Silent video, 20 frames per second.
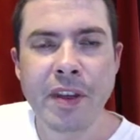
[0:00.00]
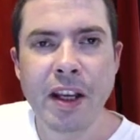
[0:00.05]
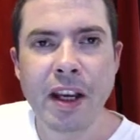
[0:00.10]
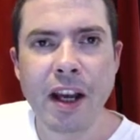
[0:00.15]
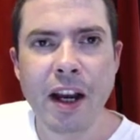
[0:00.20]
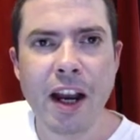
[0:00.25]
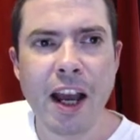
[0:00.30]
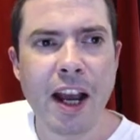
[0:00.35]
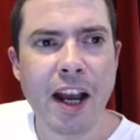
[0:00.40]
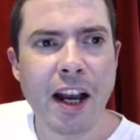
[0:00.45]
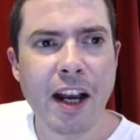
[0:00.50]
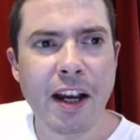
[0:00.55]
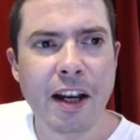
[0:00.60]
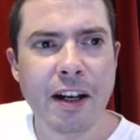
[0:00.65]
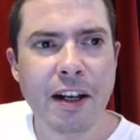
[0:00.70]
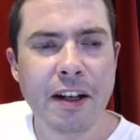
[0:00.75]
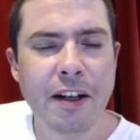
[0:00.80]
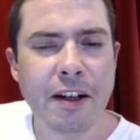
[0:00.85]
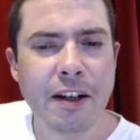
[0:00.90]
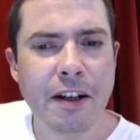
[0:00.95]
Like,
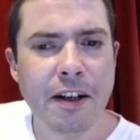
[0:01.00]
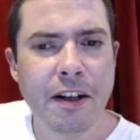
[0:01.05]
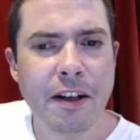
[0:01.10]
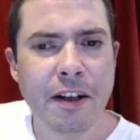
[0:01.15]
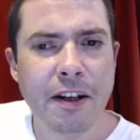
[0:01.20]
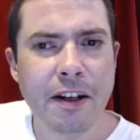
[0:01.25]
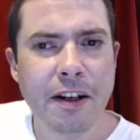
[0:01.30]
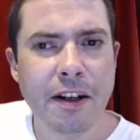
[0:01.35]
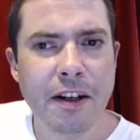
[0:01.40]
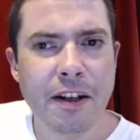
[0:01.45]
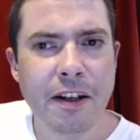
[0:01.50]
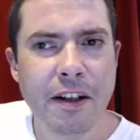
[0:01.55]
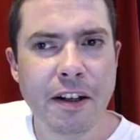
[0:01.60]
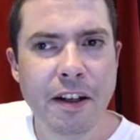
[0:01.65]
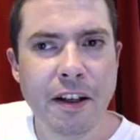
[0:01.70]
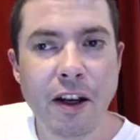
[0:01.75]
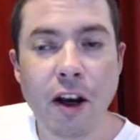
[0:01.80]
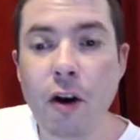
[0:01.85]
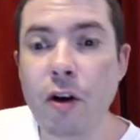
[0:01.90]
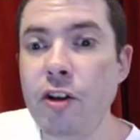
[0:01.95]
oh,